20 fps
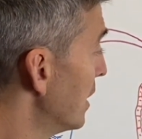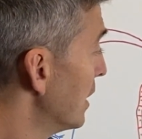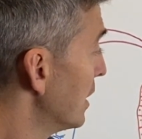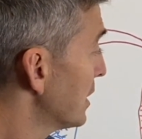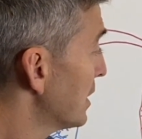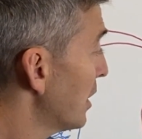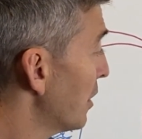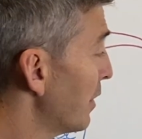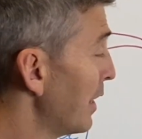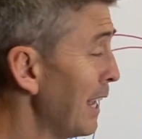
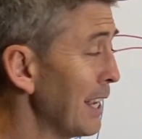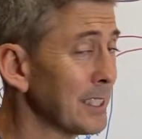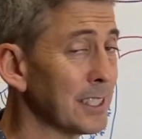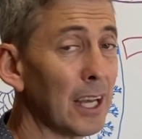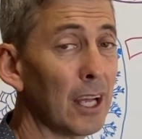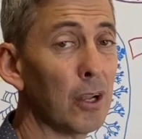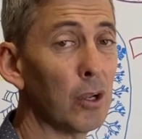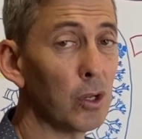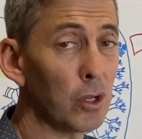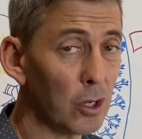So there's
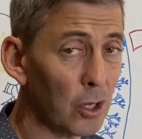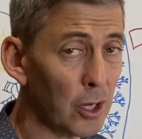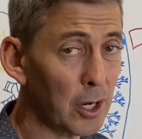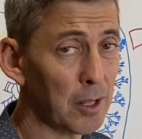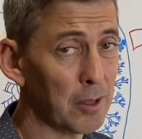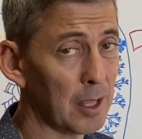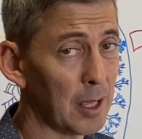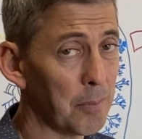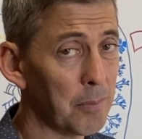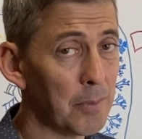a lot
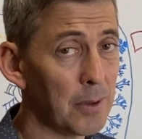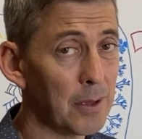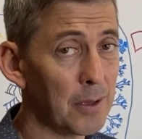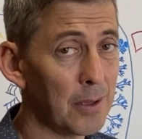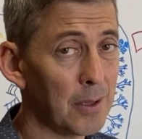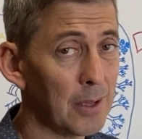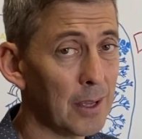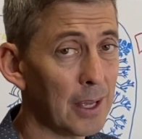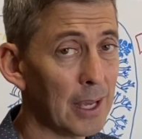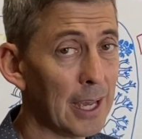of them,
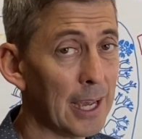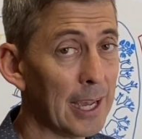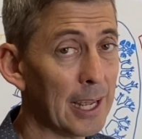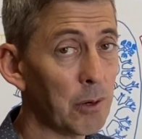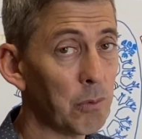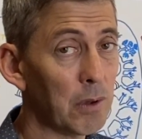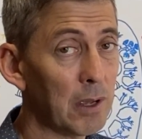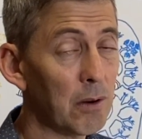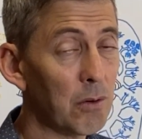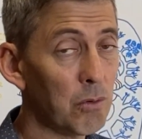
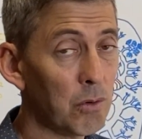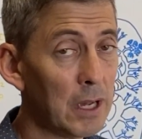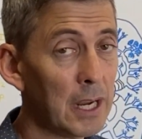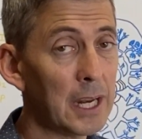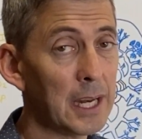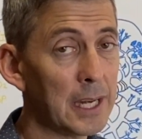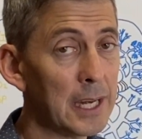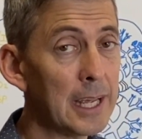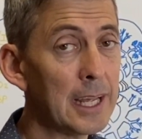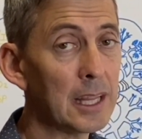and we
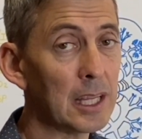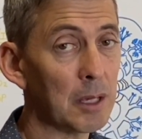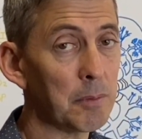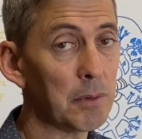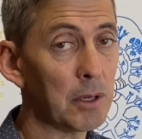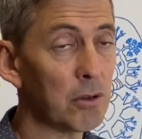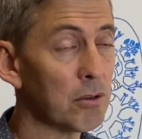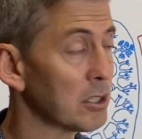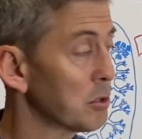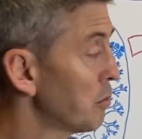really need them,
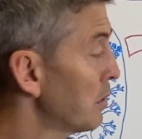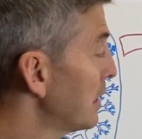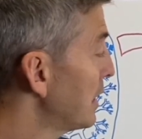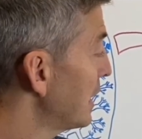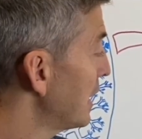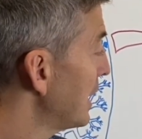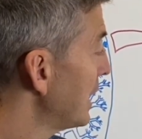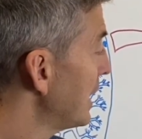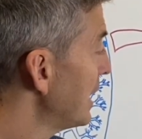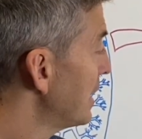because we
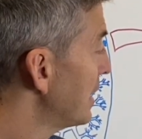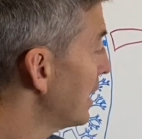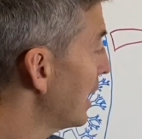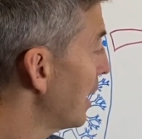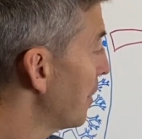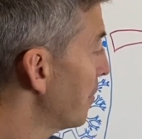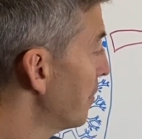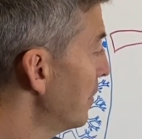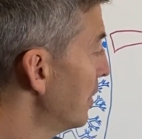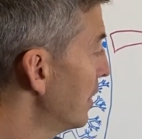need
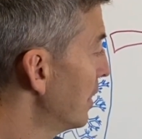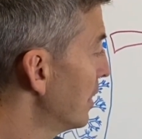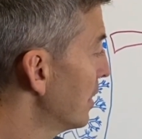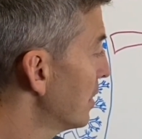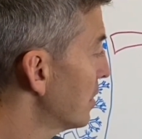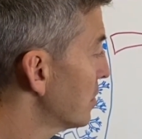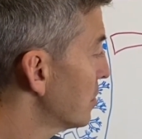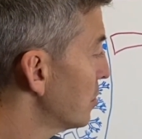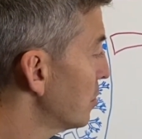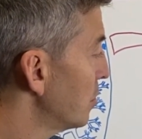them
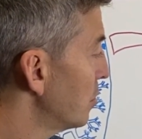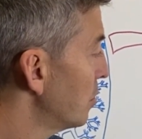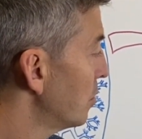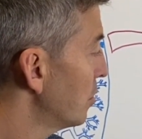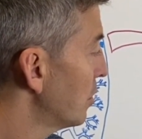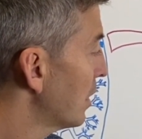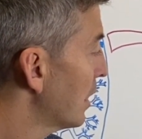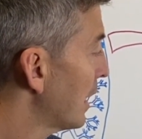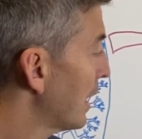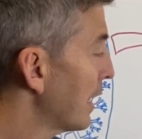
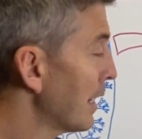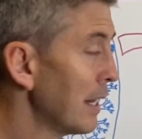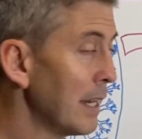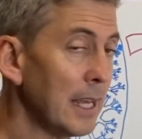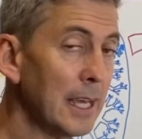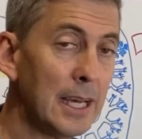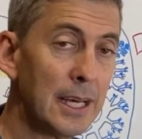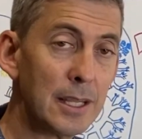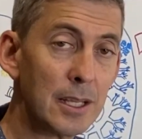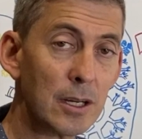to
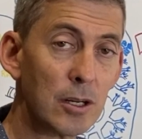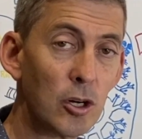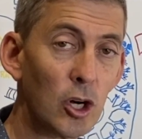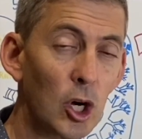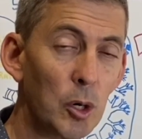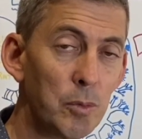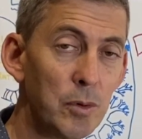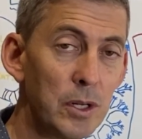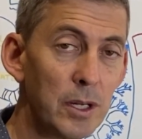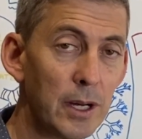clear the
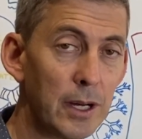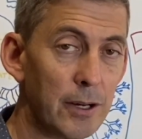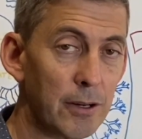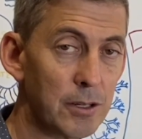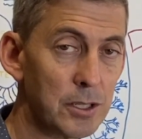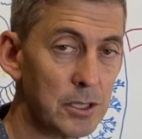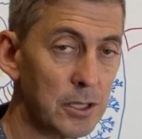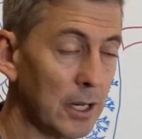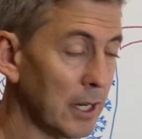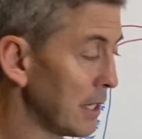carbon
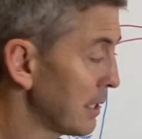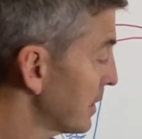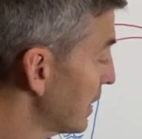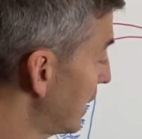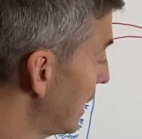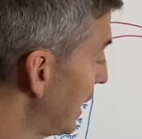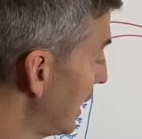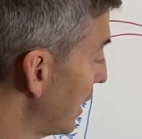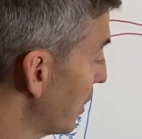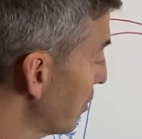dioxide
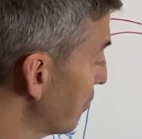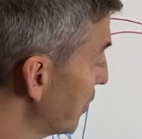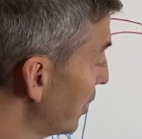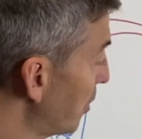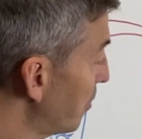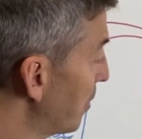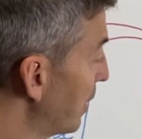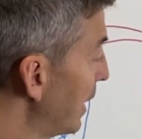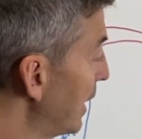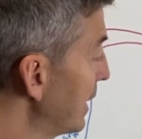out of
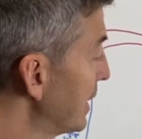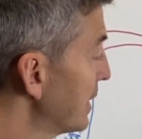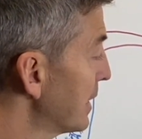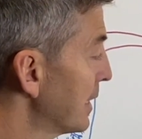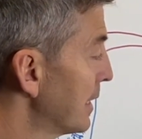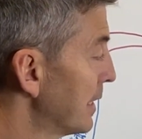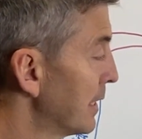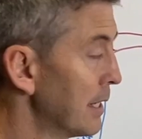our blood